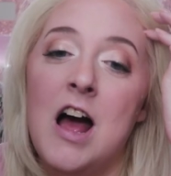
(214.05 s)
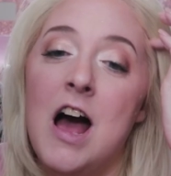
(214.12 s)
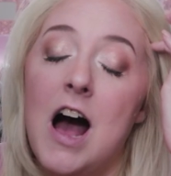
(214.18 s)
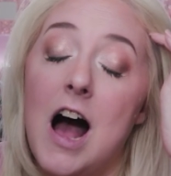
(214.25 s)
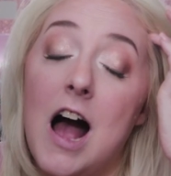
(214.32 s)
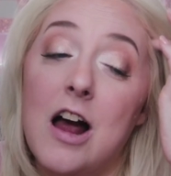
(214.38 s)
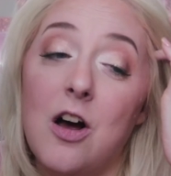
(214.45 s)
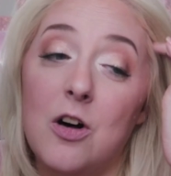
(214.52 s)

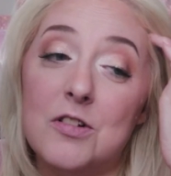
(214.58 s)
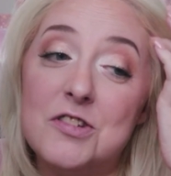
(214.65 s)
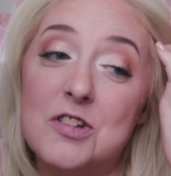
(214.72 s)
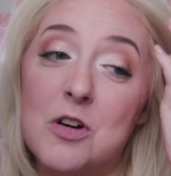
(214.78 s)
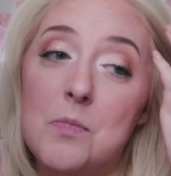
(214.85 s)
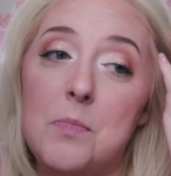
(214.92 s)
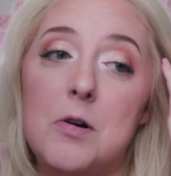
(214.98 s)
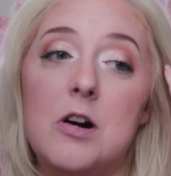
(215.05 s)
I
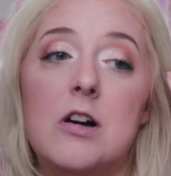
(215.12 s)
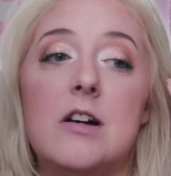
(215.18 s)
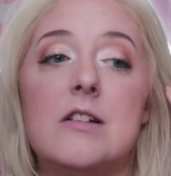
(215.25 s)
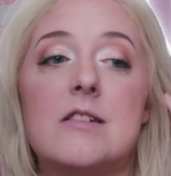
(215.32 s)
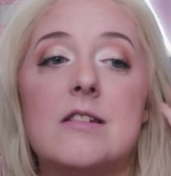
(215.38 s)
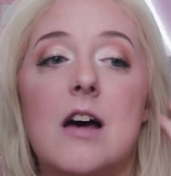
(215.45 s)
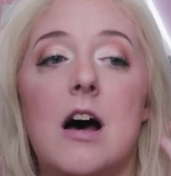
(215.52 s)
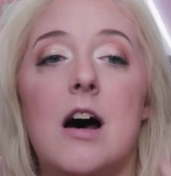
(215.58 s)
also
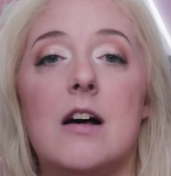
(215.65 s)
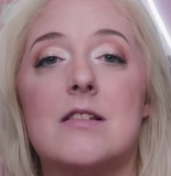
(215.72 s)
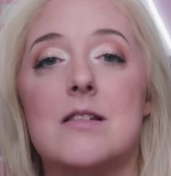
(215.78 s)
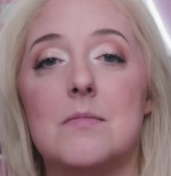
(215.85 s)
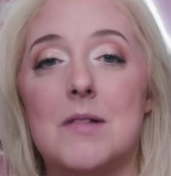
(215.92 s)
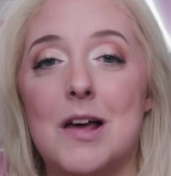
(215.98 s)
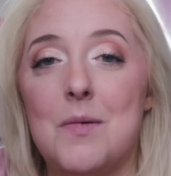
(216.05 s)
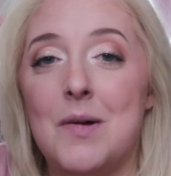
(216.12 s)
put uh,
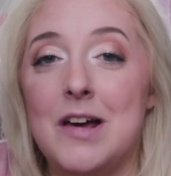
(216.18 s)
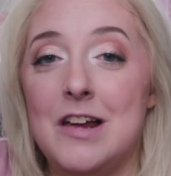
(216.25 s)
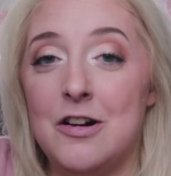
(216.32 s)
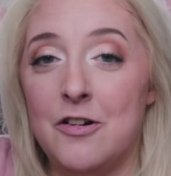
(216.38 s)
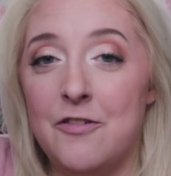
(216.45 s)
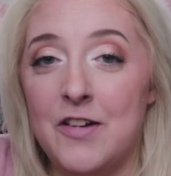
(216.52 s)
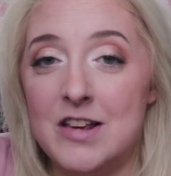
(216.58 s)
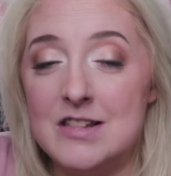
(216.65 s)
some lightweight
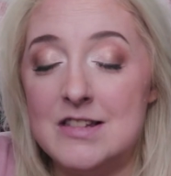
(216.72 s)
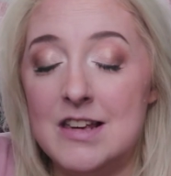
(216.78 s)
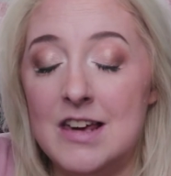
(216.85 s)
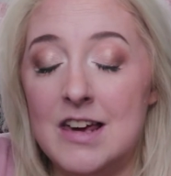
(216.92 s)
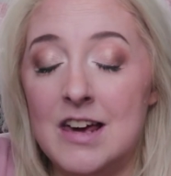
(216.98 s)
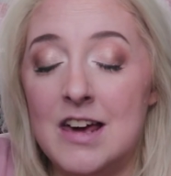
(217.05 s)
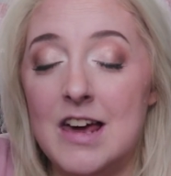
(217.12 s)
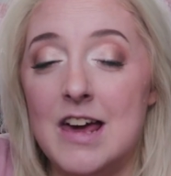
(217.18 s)

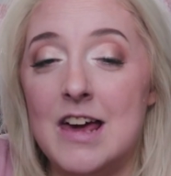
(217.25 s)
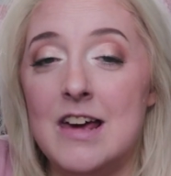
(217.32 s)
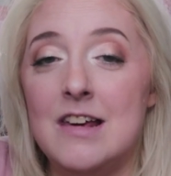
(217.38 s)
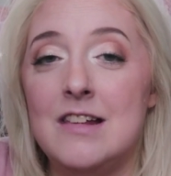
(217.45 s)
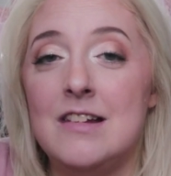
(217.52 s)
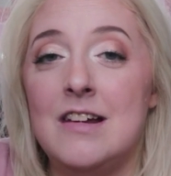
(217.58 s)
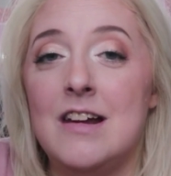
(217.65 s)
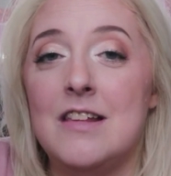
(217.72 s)
interfacing
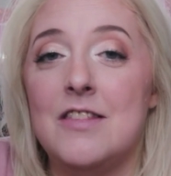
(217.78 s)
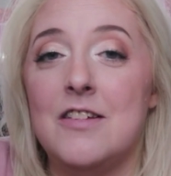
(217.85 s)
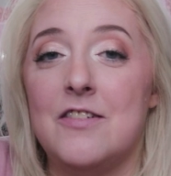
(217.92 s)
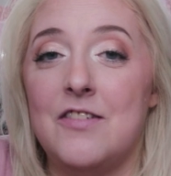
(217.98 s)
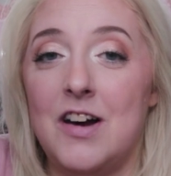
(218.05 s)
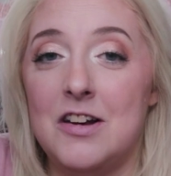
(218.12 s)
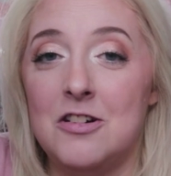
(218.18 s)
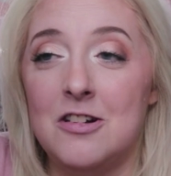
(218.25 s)
in the
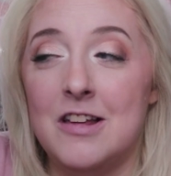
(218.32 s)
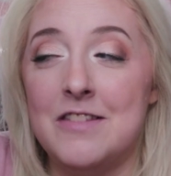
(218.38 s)
vinyl,